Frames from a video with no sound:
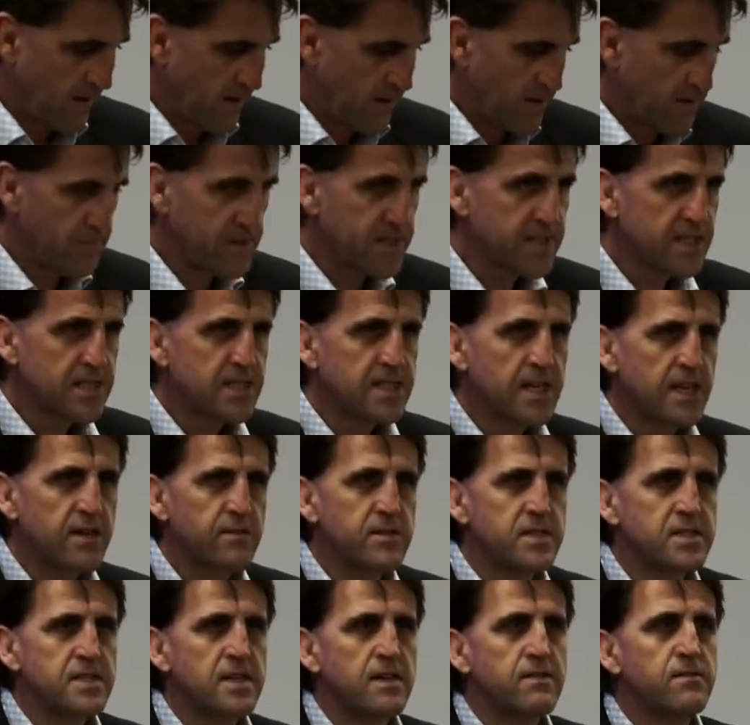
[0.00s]
The Business Centre,
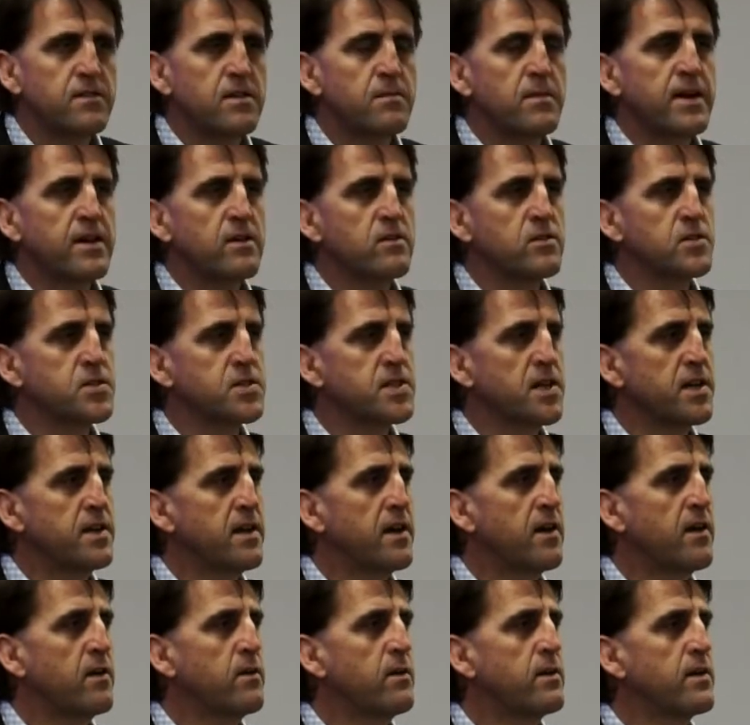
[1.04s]
as some of you may also
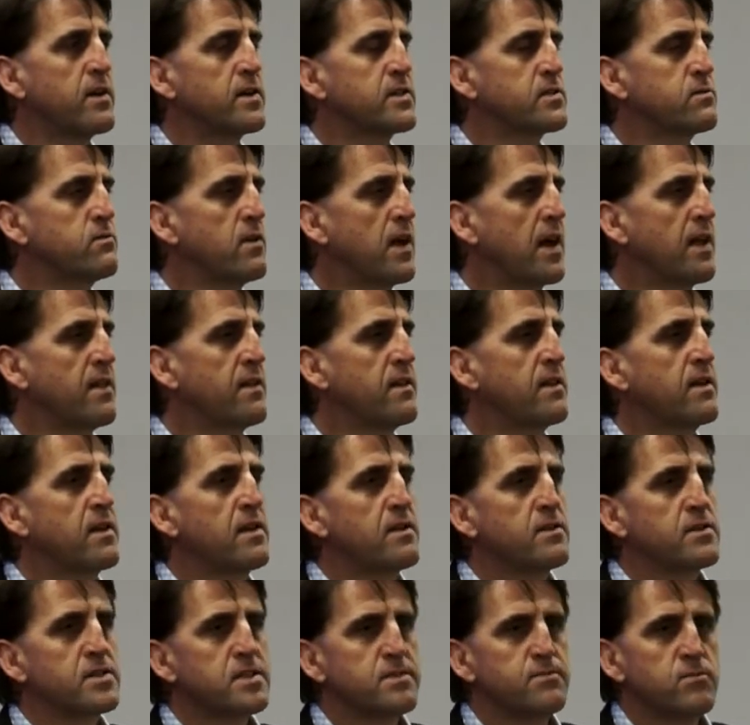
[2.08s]
know, has run
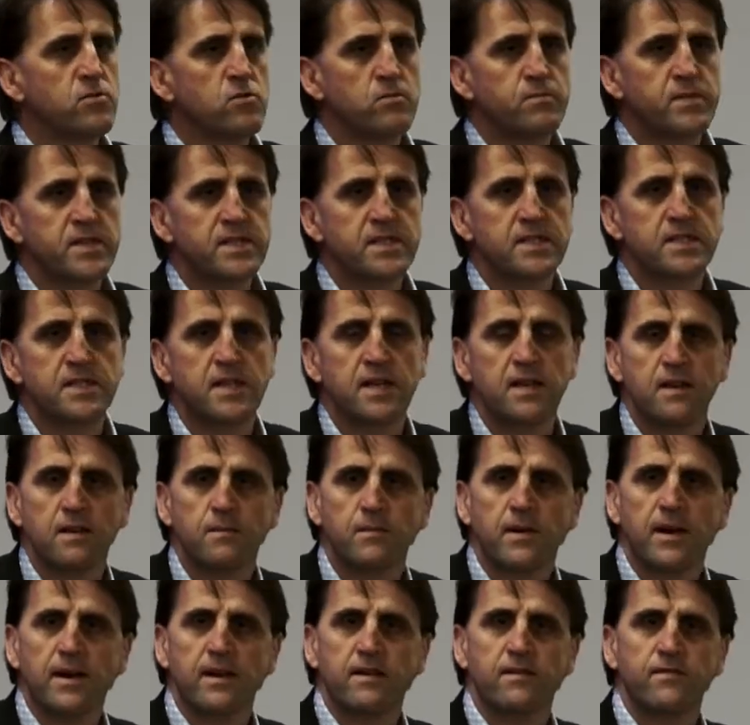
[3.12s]
the Small Business
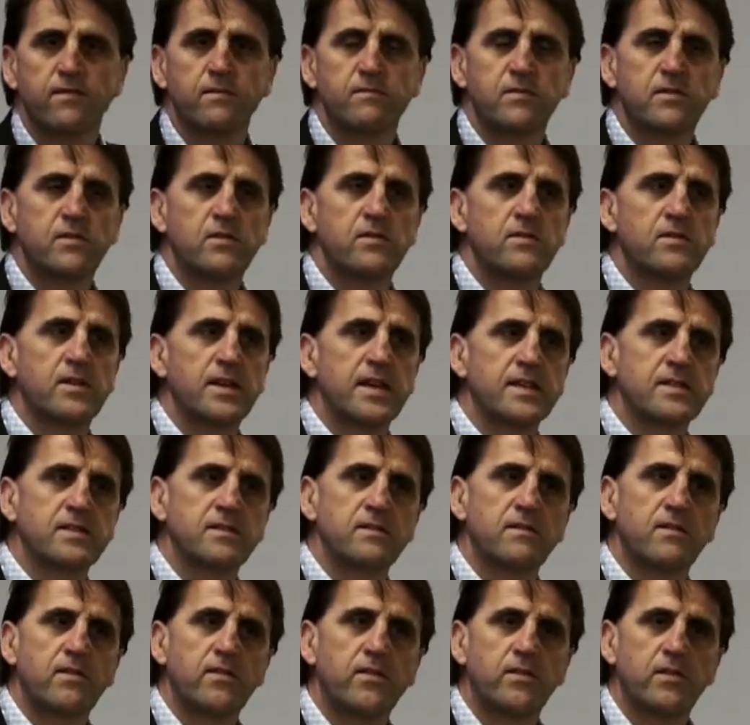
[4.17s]
Incubator from
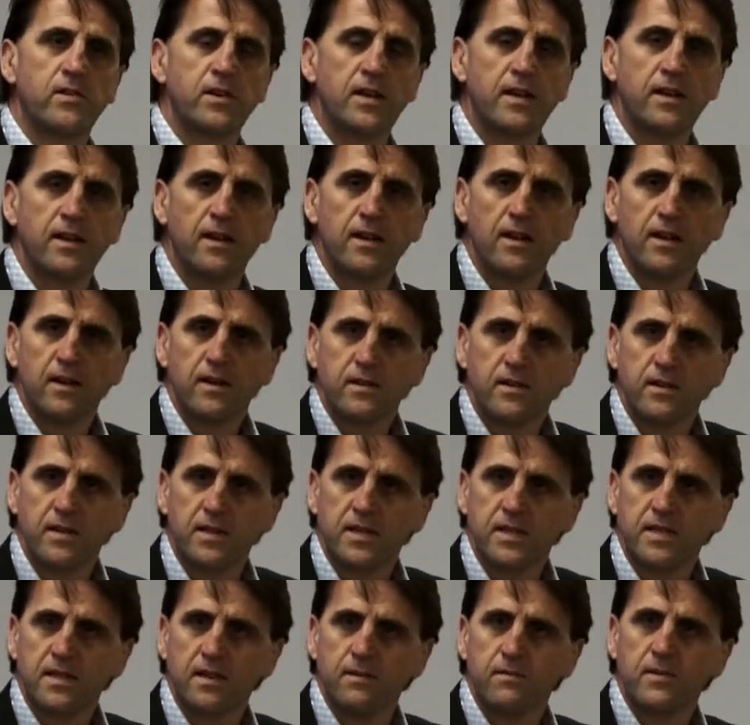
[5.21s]
2003 to
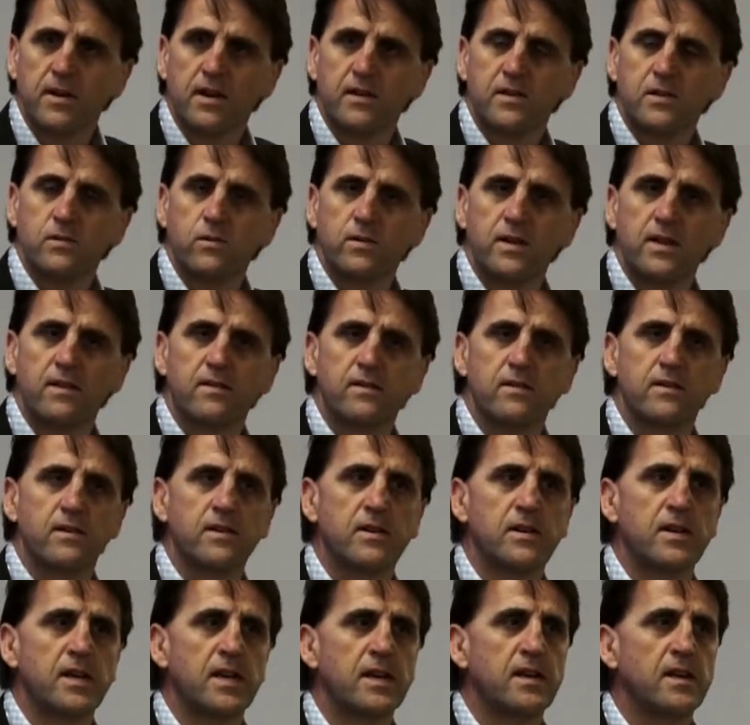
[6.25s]
December
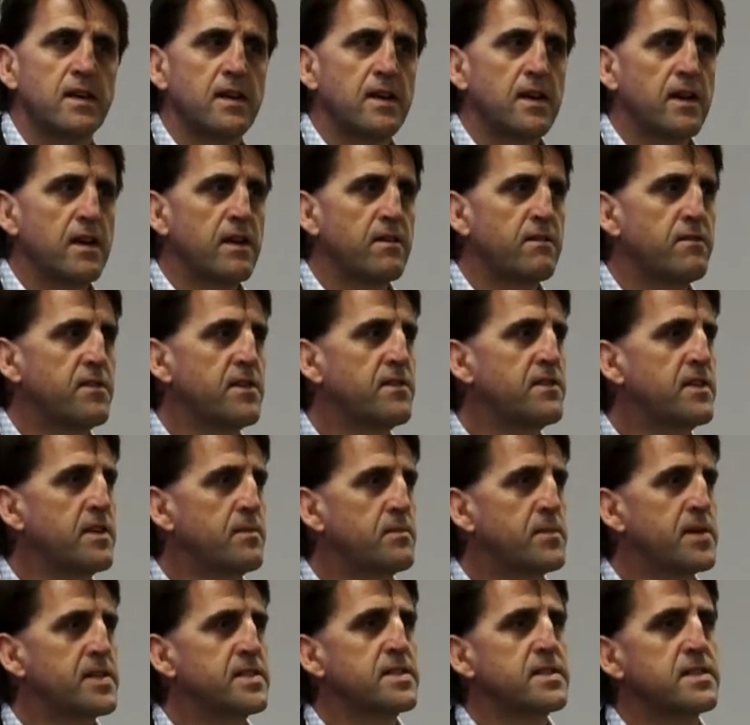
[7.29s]
2013, and 50
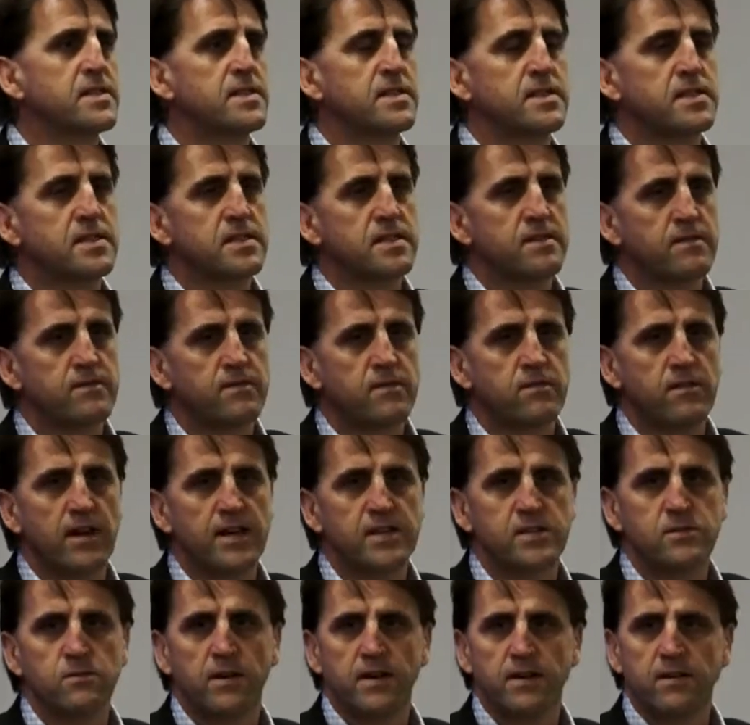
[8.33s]
businesses have
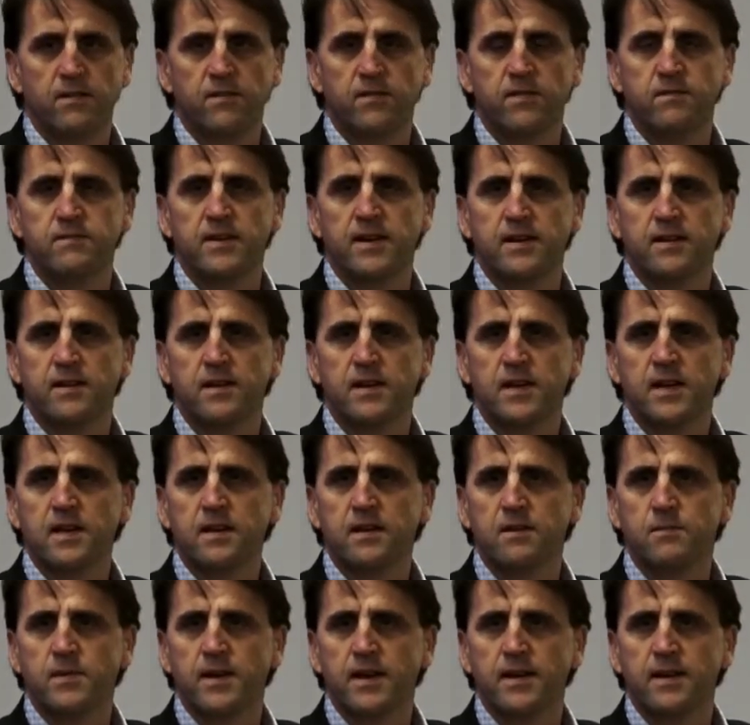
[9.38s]
graduated from that
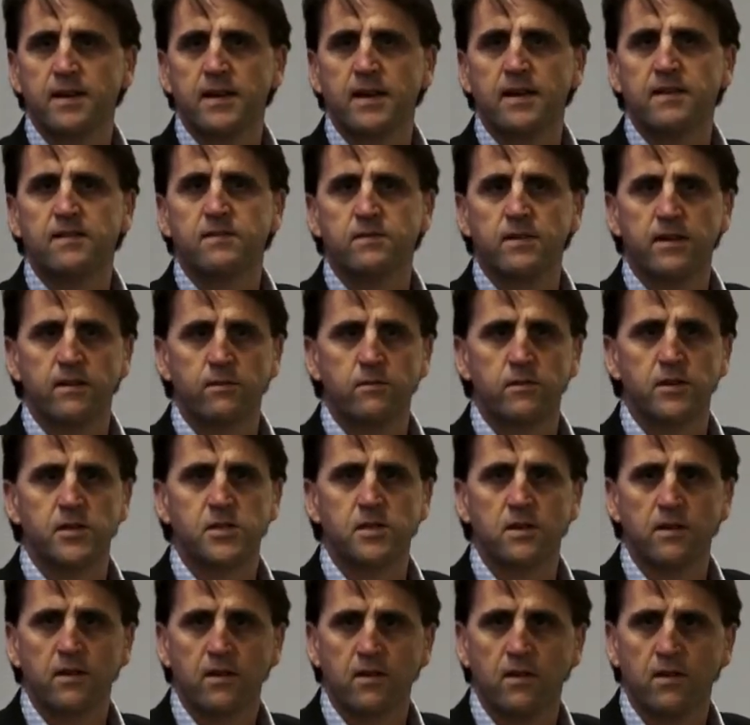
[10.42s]
incubator into our
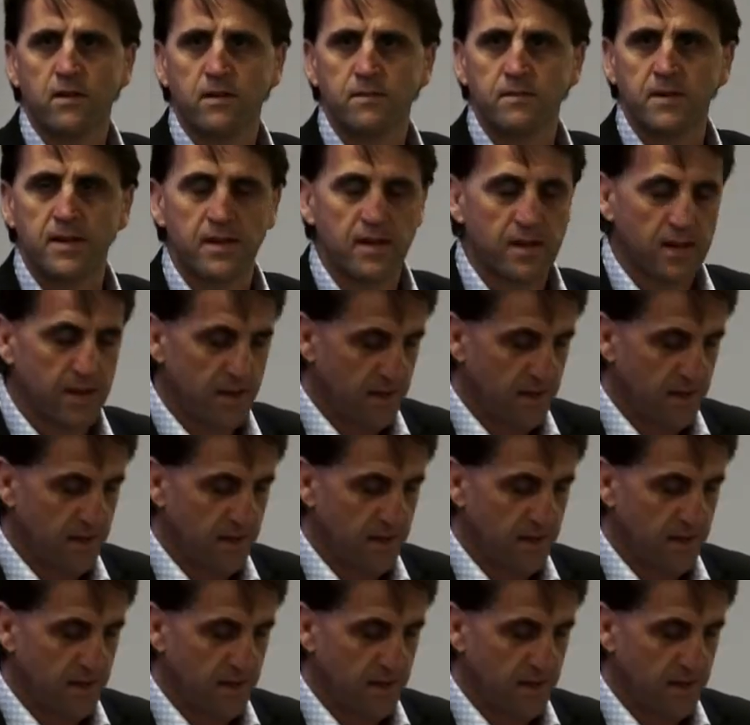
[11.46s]
regional economy.